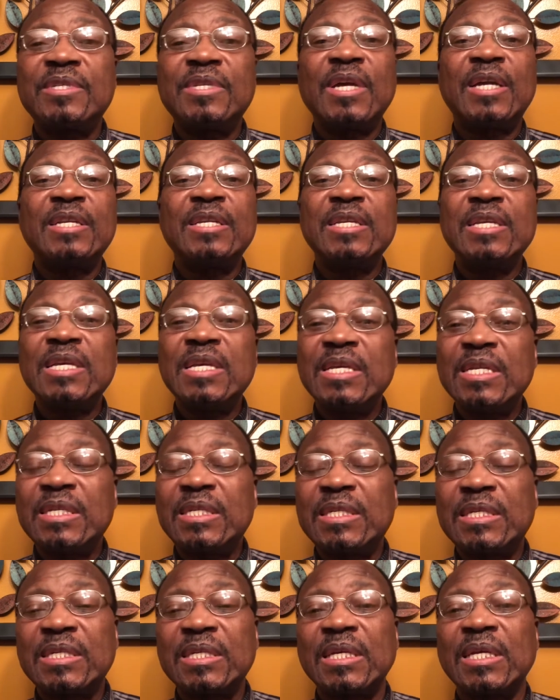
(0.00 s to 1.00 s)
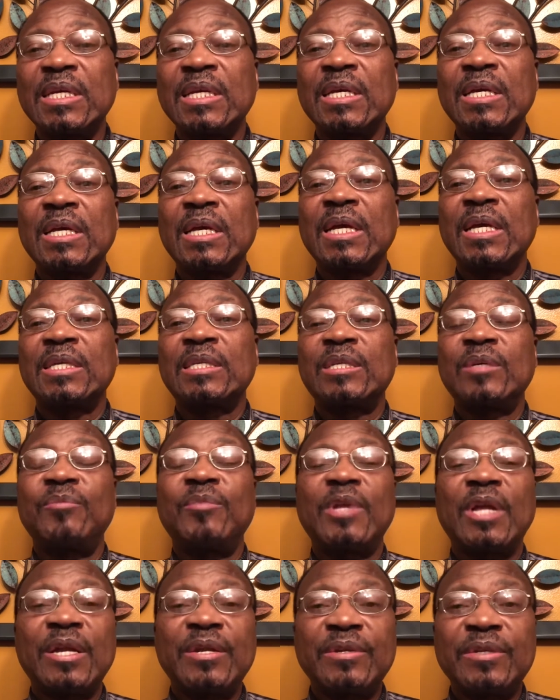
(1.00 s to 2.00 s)
their needs,
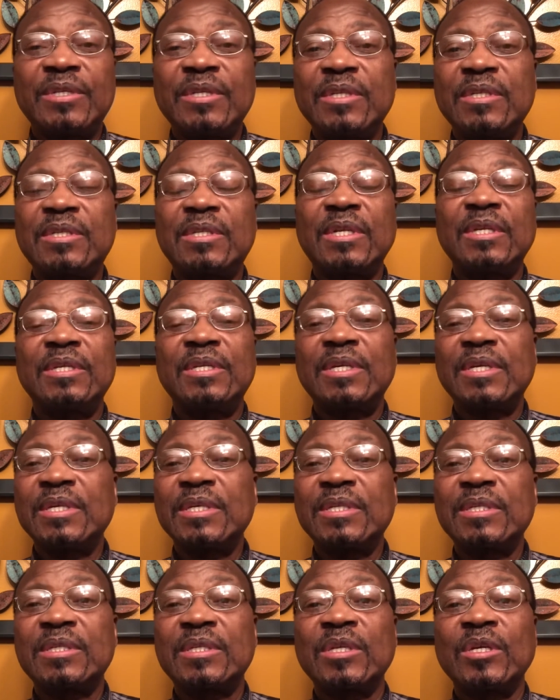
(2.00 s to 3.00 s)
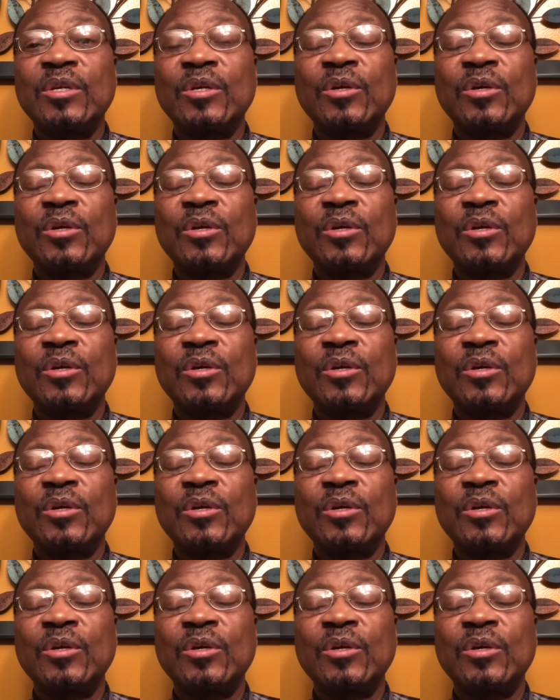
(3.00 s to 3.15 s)
similarities and things.